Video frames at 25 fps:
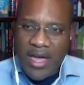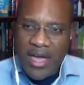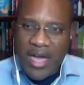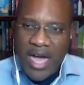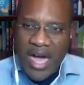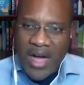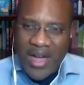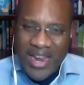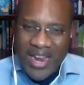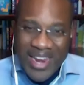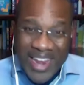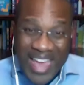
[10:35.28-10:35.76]

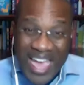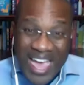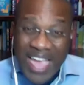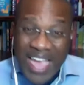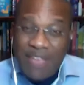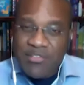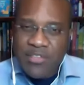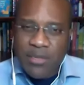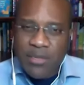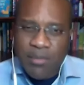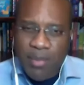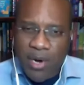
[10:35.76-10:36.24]
our
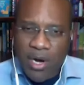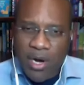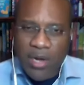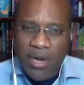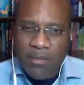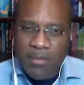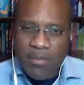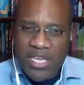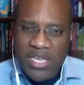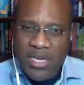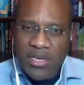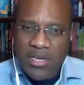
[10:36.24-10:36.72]
lives
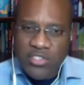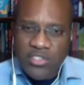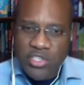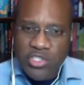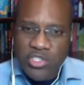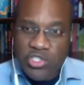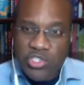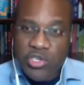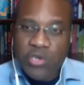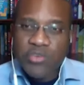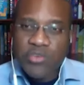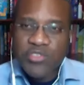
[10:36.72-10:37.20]
upon because
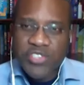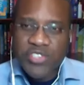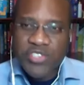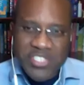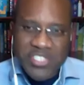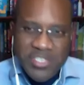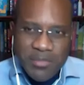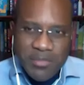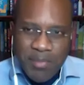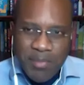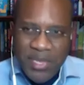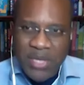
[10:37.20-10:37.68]
the church
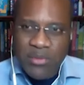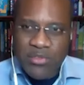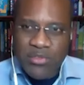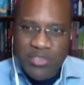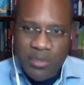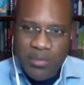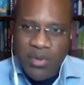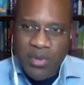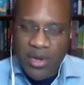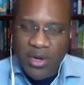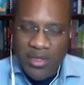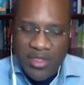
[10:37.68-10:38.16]
is
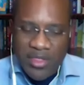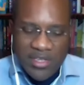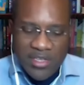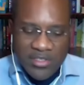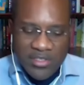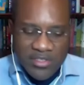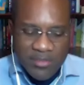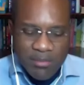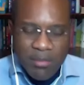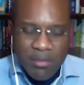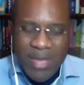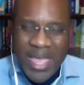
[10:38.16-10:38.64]
built upon
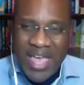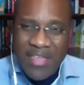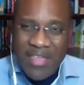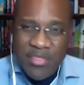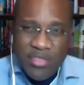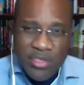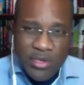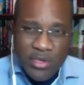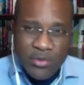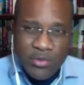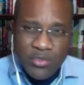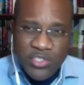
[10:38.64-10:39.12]
this.
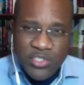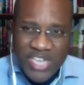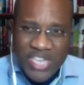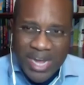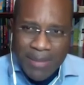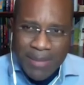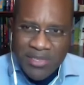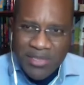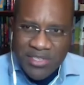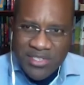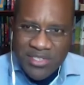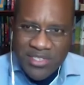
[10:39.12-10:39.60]
Matthew
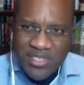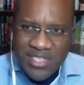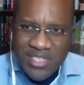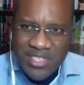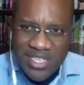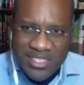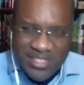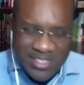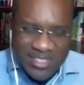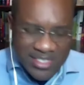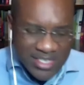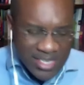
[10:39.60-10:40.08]
chapter
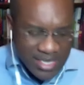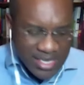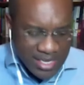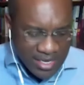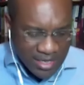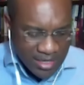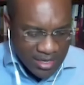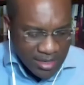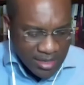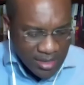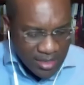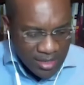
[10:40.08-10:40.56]

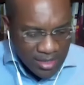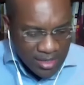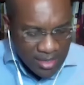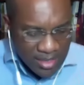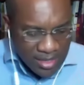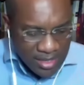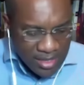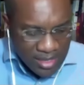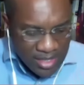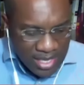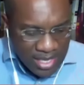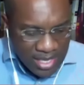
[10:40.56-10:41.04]
16.
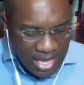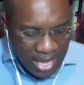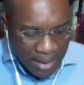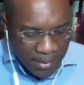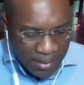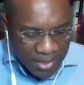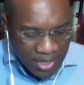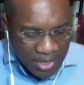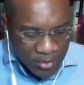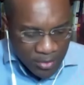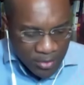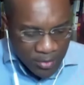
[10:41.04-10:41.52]
I'm
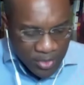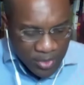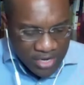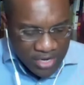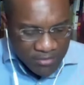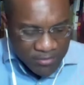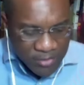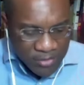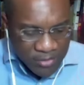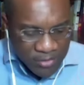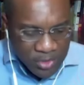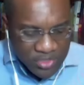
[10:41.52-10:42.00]
going to
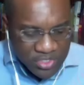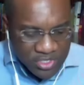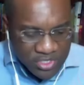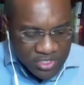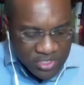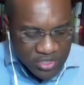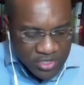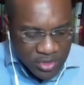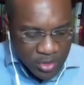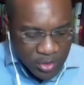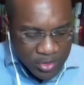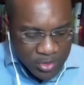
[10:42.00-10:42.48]
read
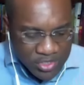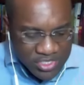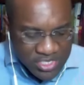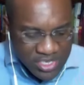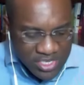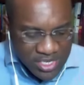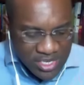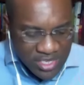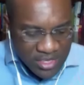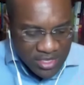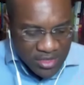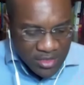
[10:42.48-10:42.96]
verses
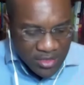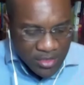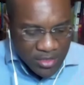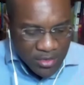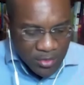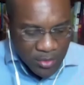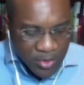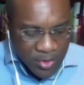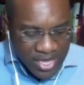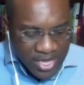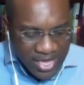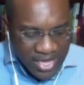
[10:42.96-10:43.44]
13
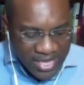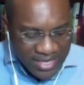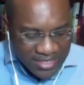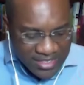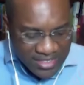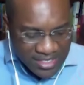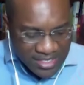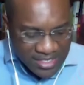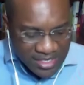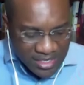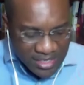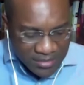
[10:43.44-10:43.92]
through
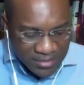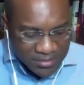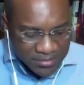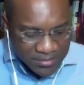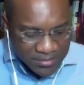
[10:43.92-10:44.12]
18.